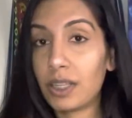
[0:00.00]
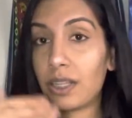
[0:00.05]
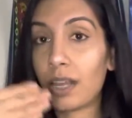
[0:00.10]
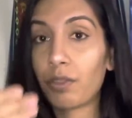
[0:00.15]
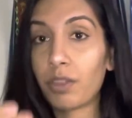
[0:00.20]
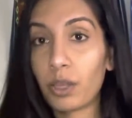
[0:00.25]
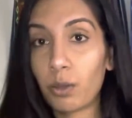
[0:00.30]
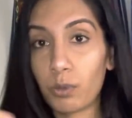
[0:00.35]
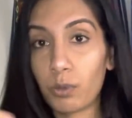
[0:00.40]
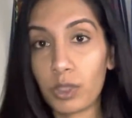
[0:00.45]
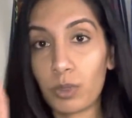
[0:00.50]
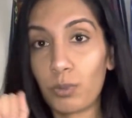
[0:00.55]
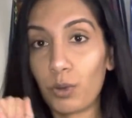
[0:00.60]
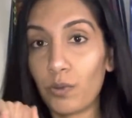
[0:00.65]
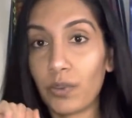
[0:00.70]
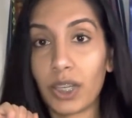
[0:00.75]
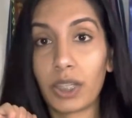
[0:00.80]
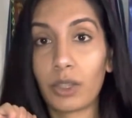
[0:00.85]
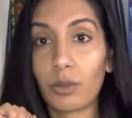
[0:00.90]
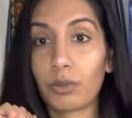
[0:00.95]
nothing was
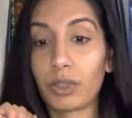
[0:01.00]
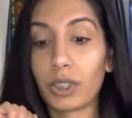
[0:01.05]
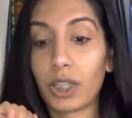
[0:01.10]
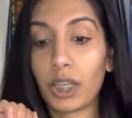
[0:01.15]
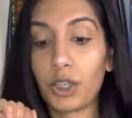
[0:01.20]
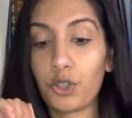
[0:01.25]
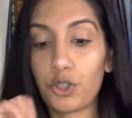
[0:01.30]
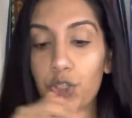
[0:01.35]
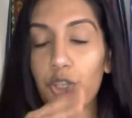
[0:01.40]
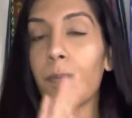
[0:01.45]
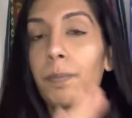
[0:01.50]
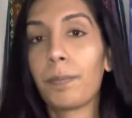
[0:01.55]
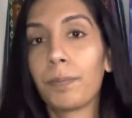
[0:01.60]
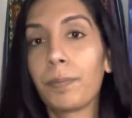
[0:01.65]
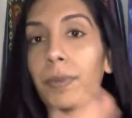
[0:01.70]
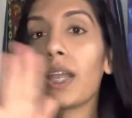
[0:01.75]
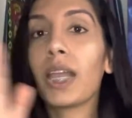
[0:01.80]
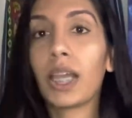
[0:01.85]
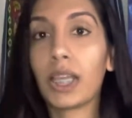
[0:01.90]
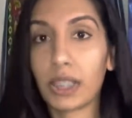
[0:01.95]
moving in the relationship,
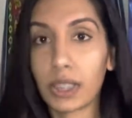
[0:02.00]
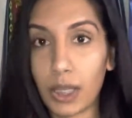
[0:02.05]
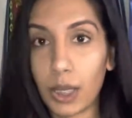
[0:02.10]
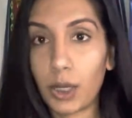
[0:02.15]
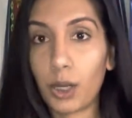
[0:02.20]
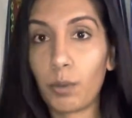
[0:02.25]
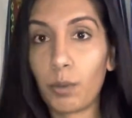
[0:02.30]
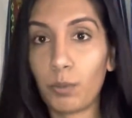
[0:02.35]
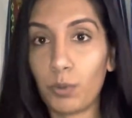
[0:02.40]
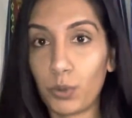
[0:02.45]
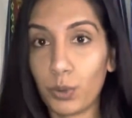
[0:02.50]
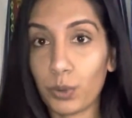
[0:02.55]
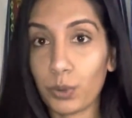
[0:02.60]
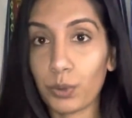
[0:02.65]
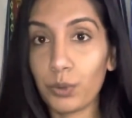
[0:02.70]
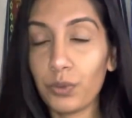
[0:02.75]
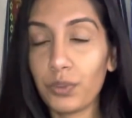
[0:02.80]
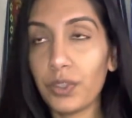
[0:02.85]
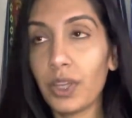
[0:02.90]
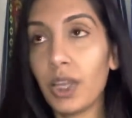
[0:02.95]
it's going to
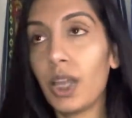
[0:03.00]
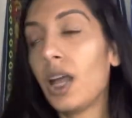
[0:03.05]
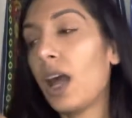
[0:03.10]
move.